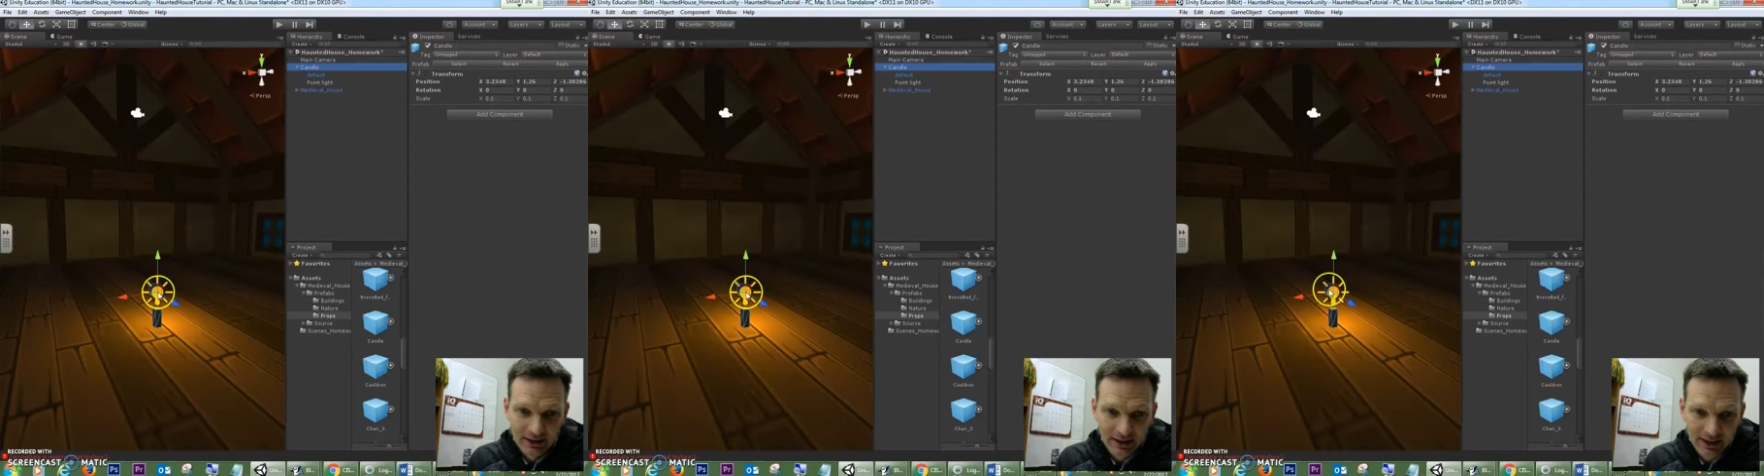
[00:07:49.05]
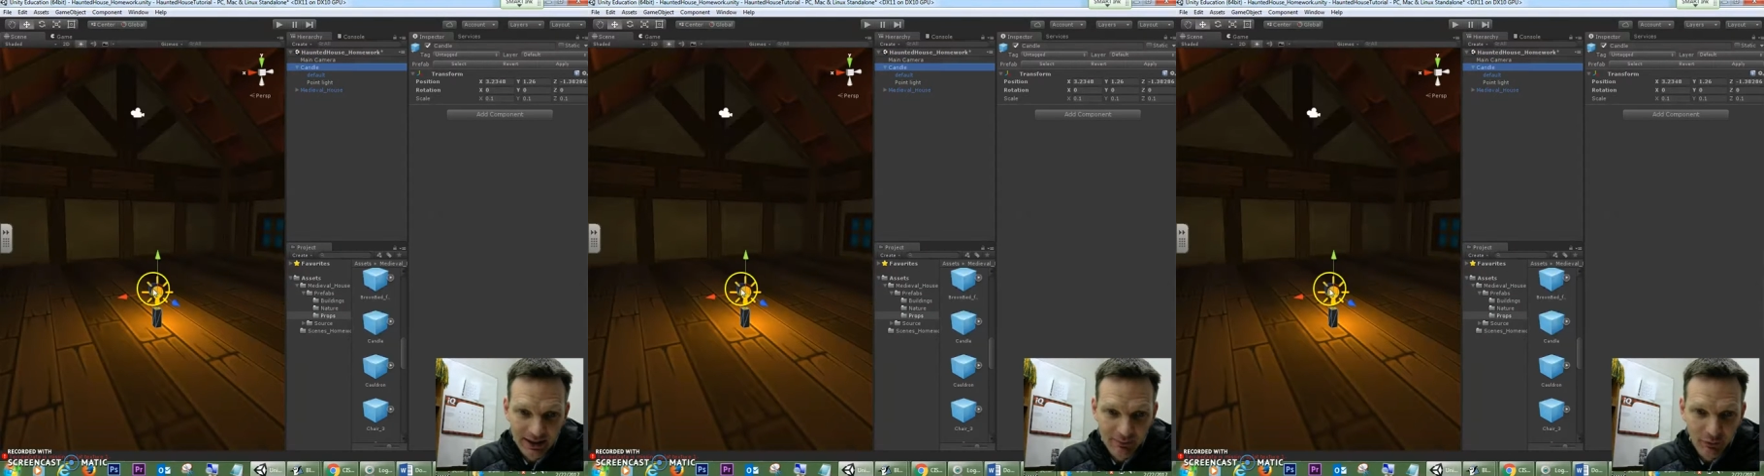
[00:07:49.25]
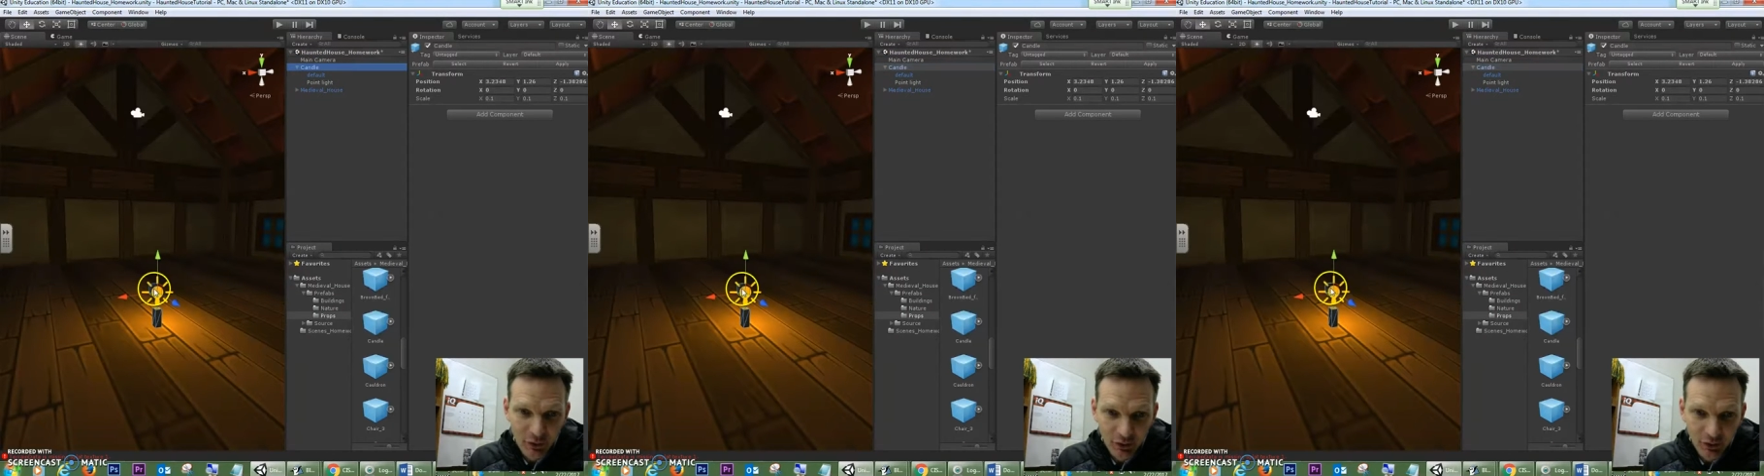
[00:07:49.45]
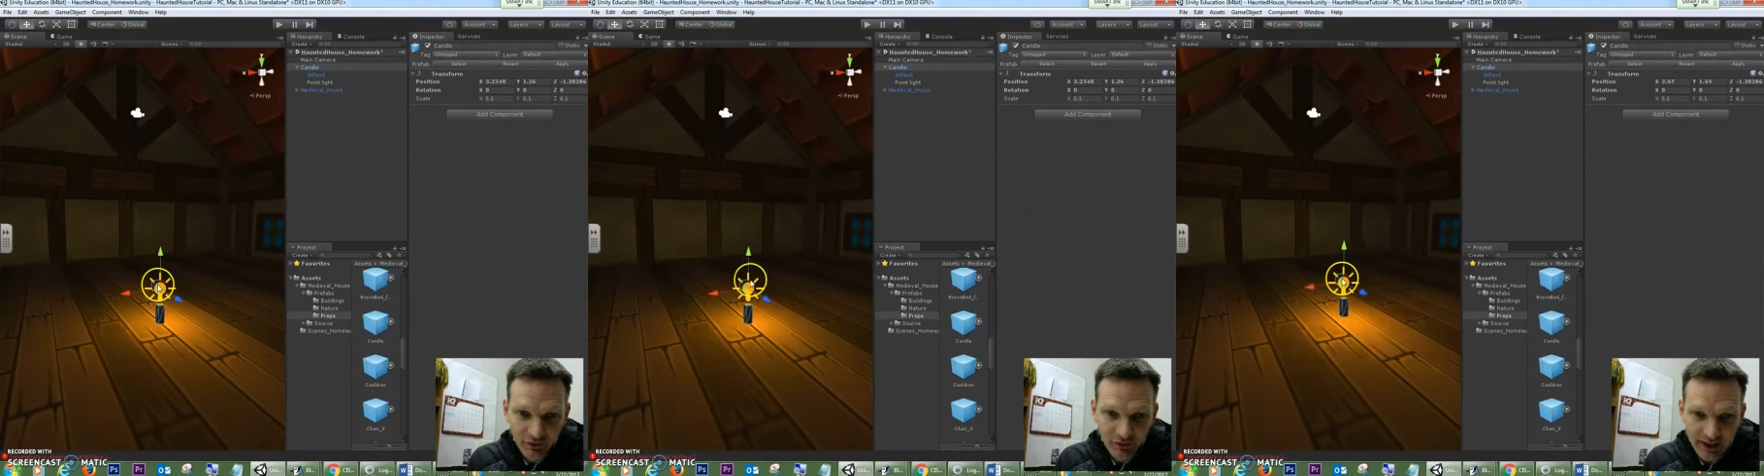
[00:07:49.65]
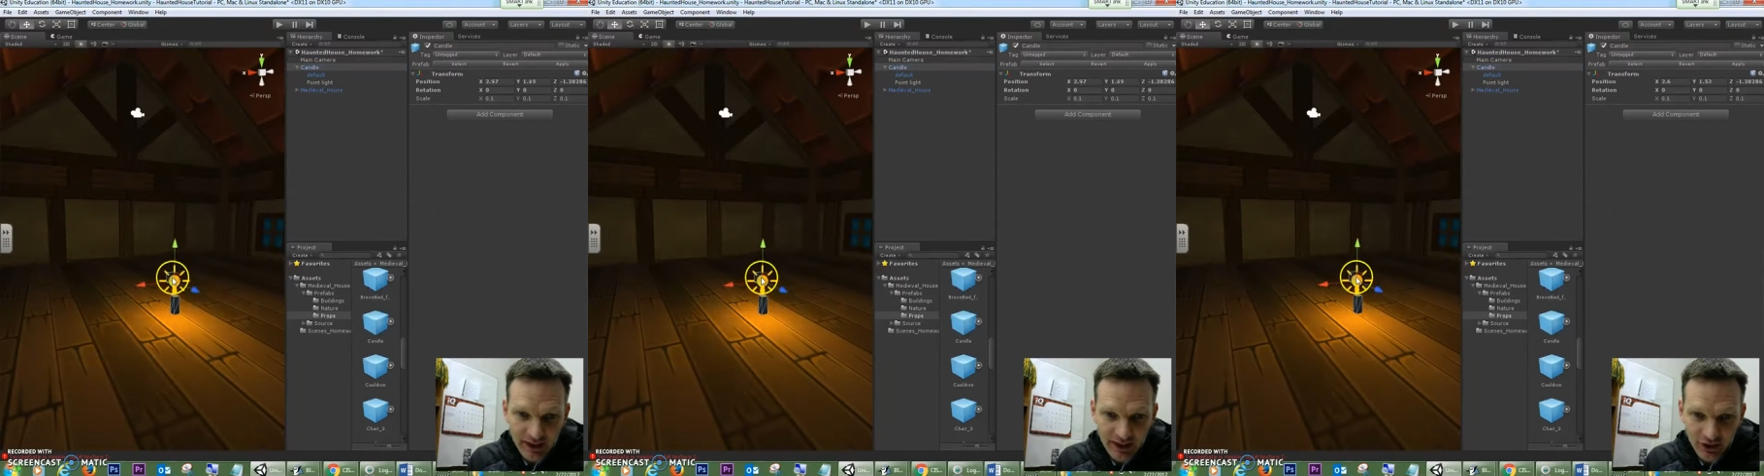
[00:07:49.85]
and I
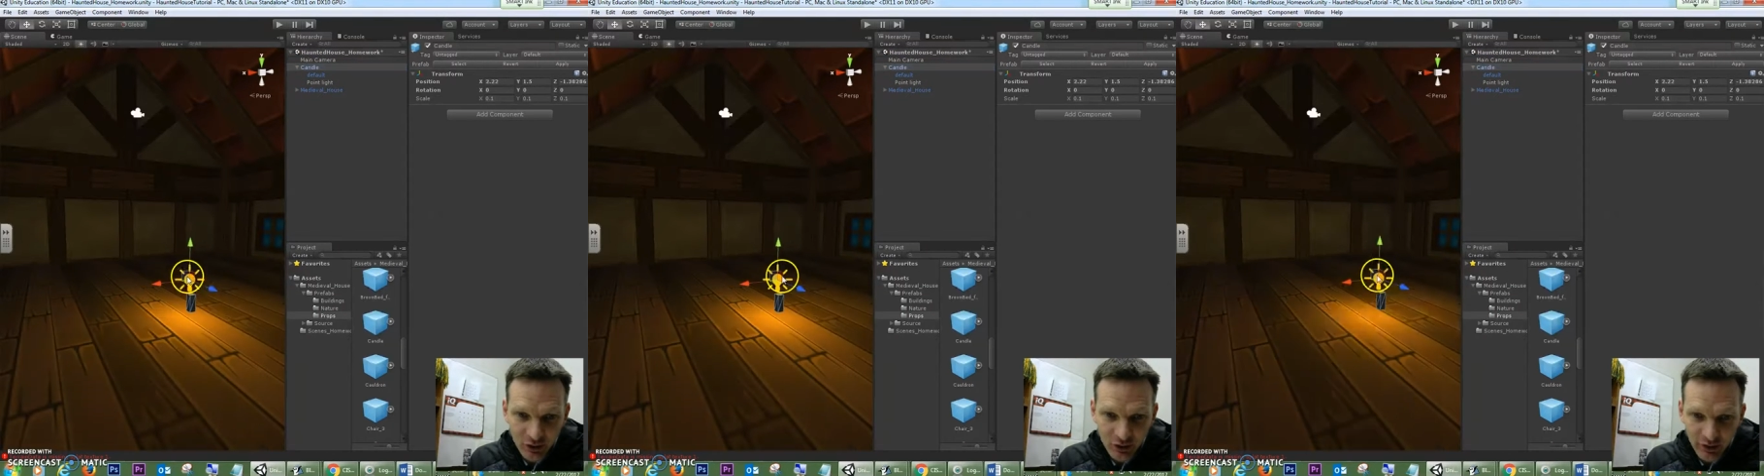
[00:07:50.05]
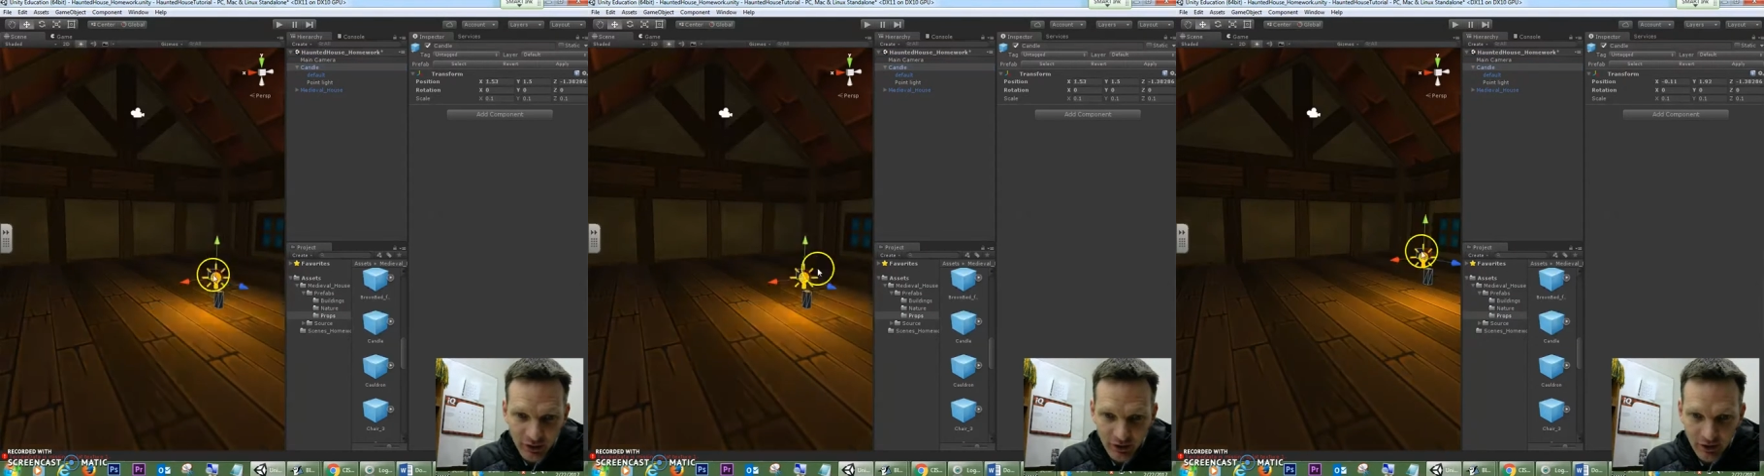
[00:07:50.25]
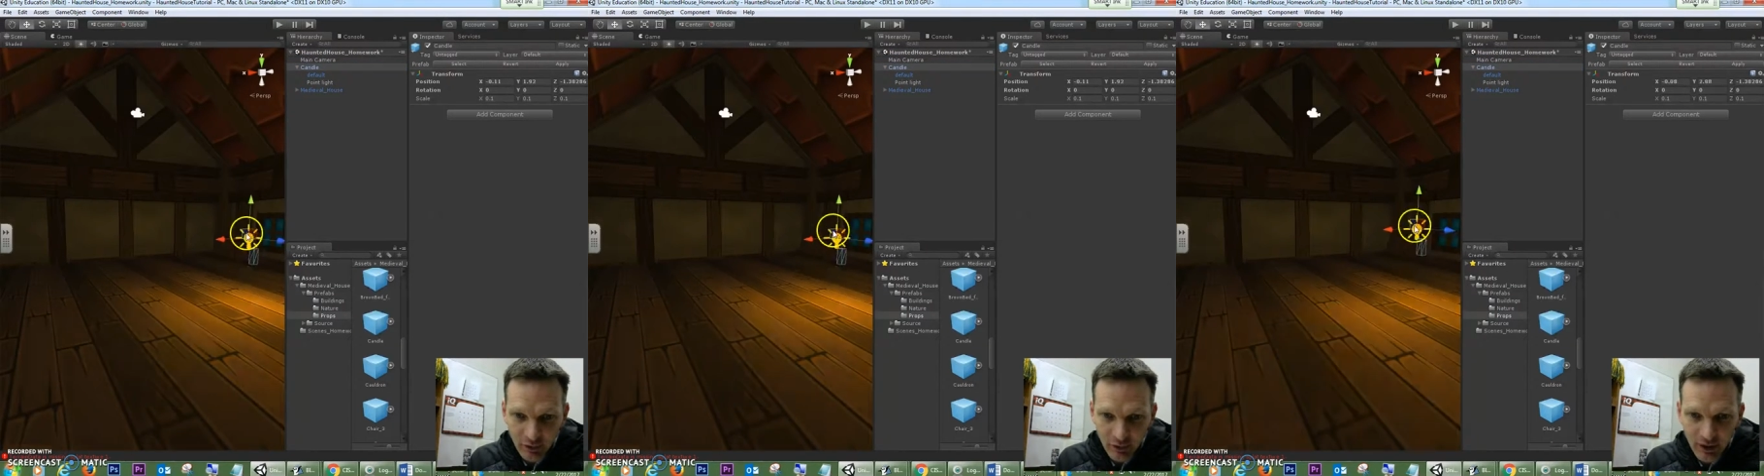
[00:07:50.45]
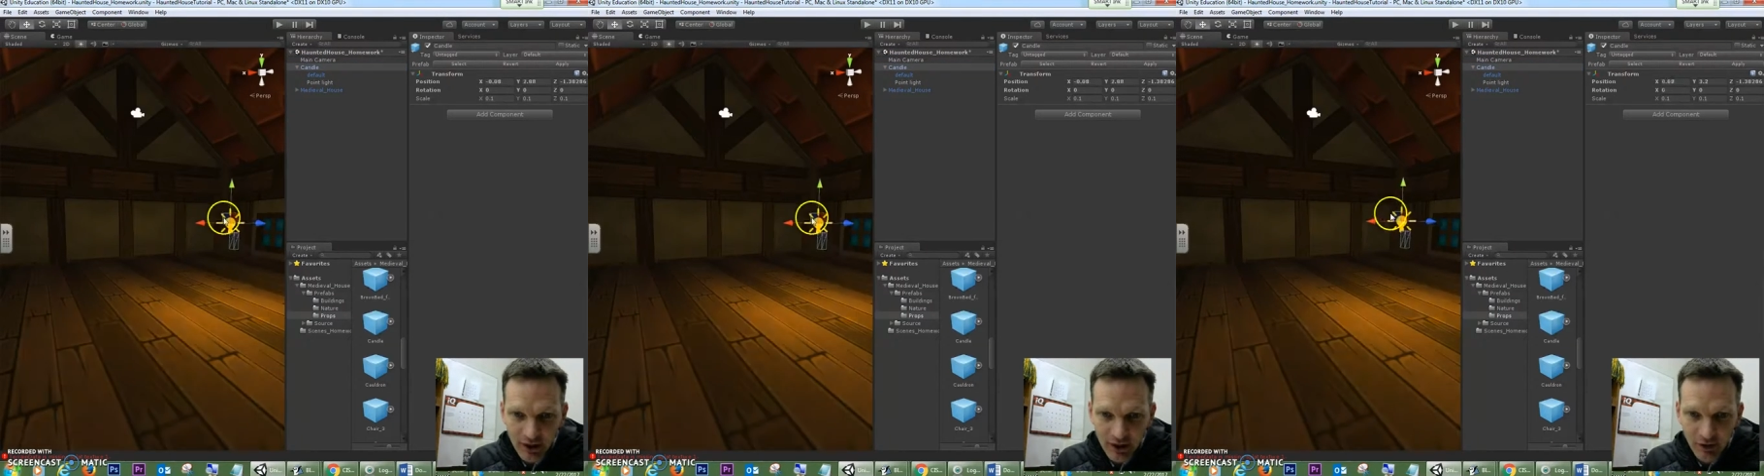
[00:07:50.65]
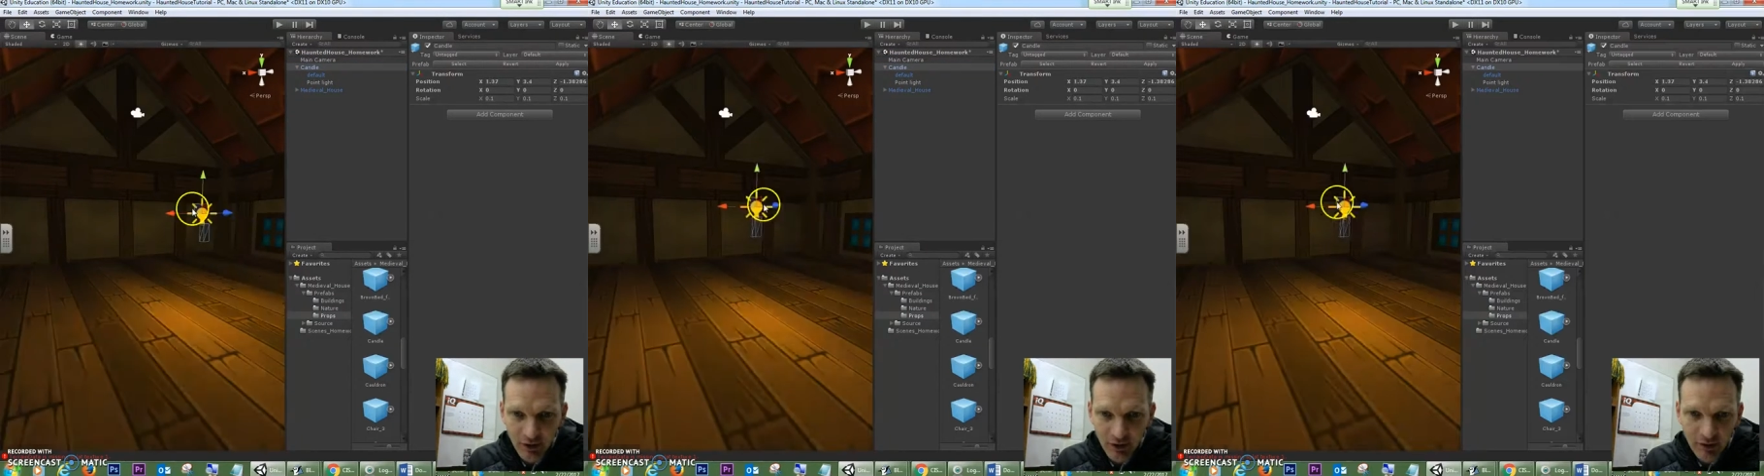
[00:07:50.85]
move the candle parent around,